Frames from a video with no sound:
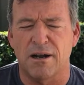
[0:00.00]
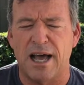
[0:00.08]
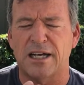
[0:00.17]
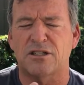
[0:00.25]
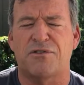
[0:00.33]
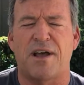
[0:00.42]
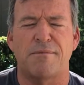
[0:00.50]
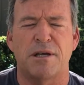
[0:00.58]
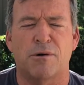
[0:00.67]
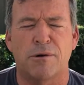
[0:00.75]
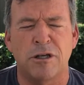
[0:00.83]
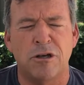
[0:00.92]
last
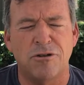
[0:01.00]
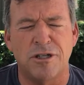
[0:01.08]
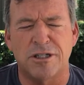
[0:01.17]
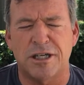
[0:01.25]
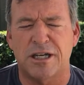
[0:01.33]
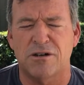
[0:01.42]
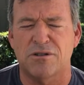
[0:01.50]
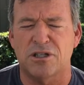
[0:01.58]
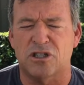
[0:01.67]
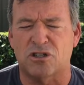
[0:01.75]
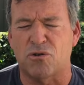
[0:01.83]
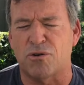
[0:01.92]
family reunion to hear
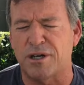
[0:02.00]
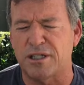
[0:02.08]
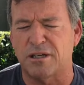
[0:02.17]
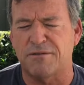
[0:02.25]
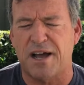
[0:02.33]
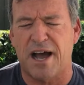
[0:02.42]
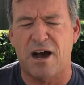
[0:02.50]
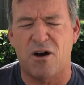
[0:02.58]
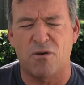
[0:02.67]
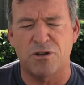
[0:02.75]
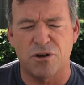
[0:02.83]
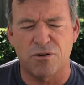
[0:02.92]
the stories of
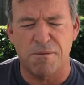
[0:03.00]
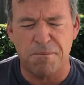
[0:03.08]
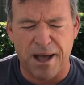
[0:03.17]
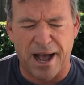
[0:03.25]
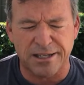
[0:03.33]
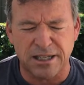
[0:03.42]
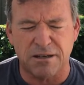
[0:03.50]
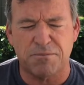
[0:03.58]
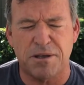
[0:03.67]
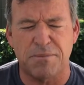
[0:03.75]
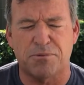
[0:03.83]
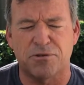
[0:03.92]
how you're
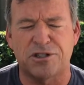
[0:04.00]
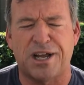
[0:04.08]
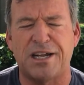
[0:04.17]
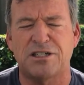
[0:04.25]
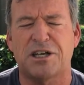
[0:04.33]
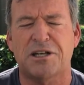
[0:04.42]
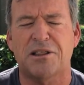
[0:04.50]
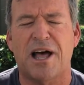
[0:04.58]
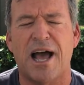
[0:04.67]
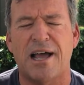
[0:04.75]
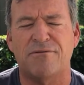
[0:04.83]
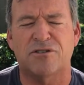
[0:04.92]
impacting people, changing
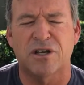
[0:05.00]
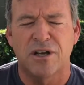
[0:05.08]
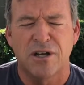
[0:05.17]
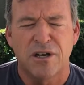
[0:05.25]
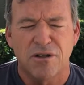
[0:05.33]
lives